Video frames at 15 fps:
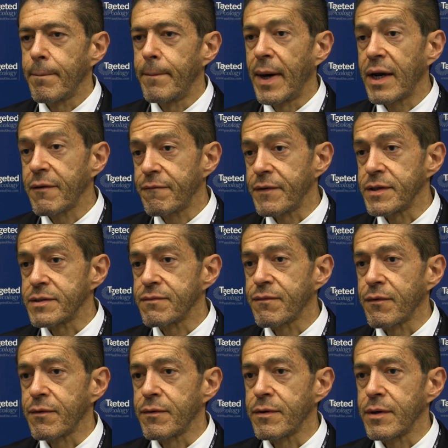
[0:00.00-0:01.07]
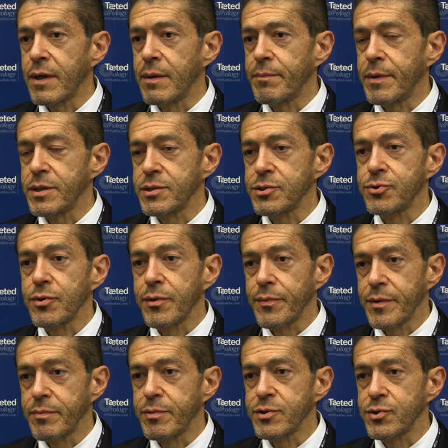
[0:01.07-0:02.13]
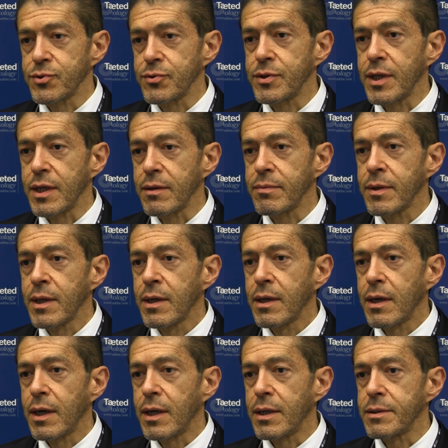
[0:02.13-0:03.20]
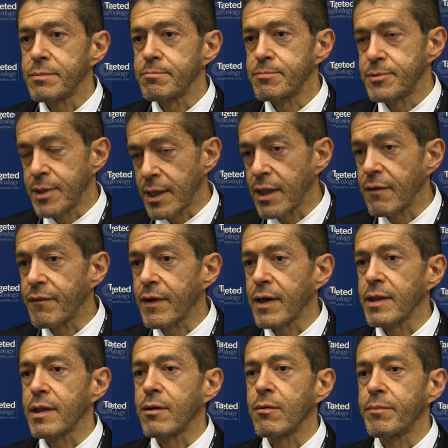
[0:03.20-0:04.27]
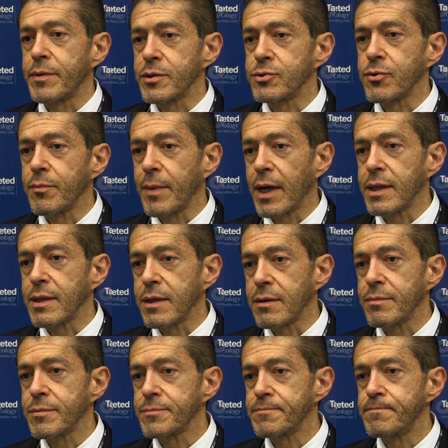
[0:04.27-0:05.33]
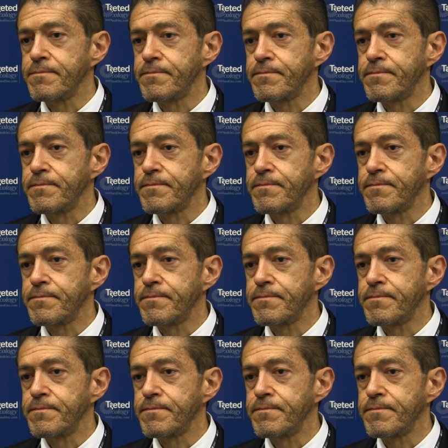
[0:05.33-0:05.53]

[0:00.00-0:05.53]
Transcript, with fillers: benefit for uh, patients treated with bosutinib significantly compared to imatinib.